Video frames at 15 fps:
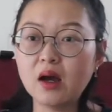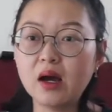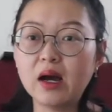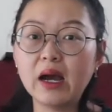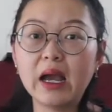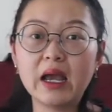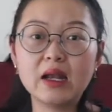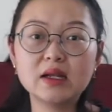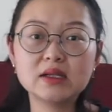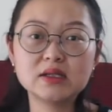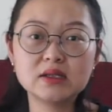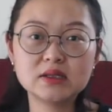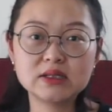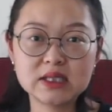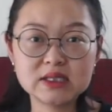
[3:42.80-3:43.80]
And
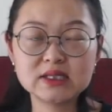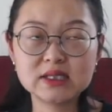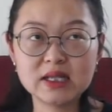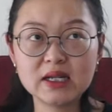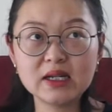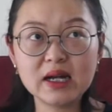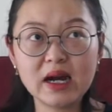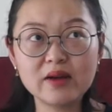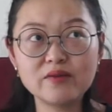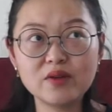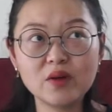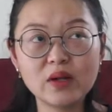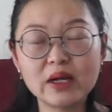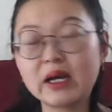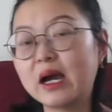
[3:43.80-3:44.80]
since then, I feel
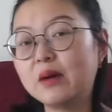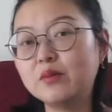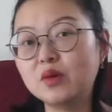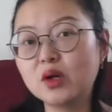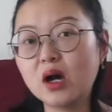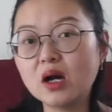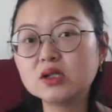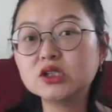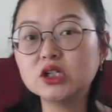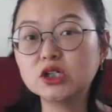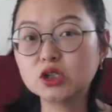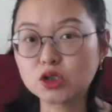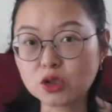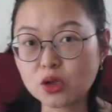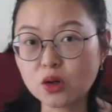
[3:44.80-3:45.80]
like I'm not a
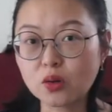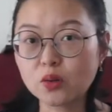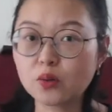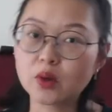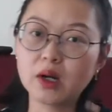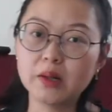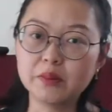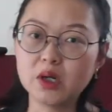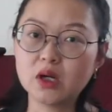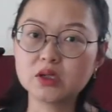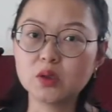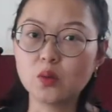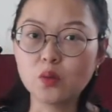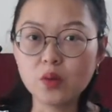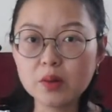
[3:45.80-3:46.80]
girl, or I'm not a
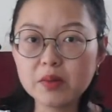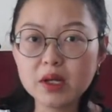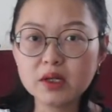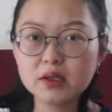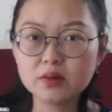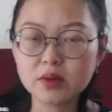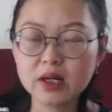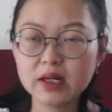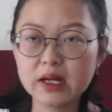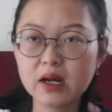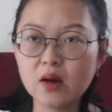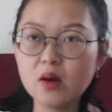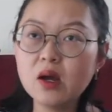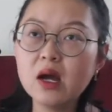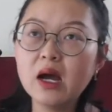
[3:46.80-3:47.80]
woman right now.
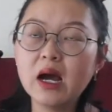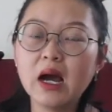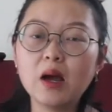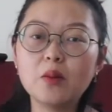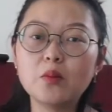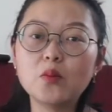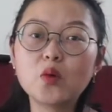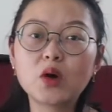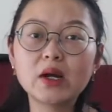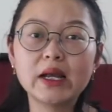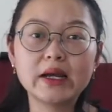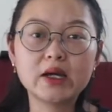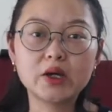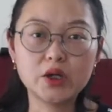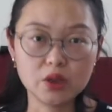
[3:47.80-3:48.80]
I'm more
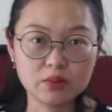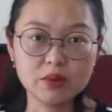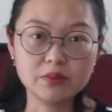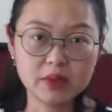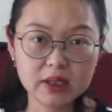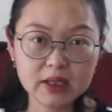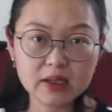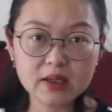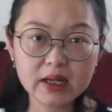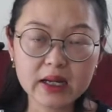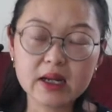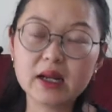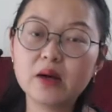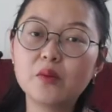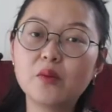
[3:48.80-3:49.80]
like a human being,
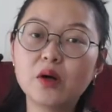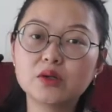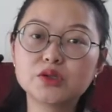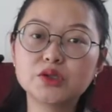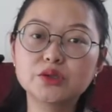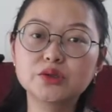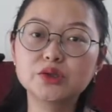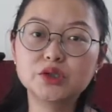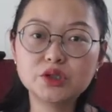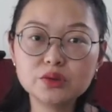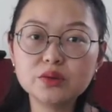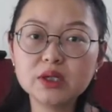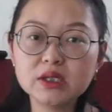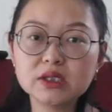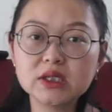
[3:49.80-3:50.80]
and I want to do
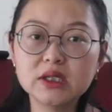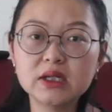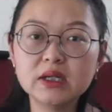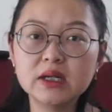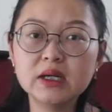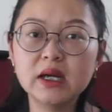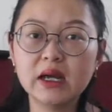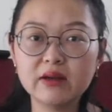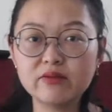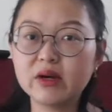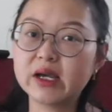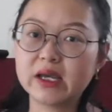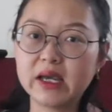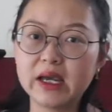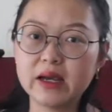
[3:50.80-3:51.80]
it if I
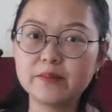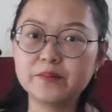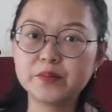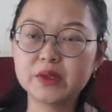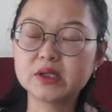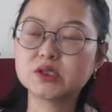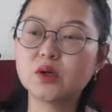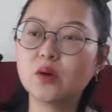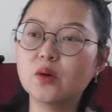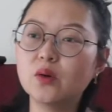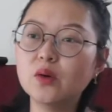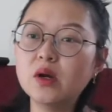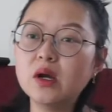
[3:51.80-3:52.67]
can. So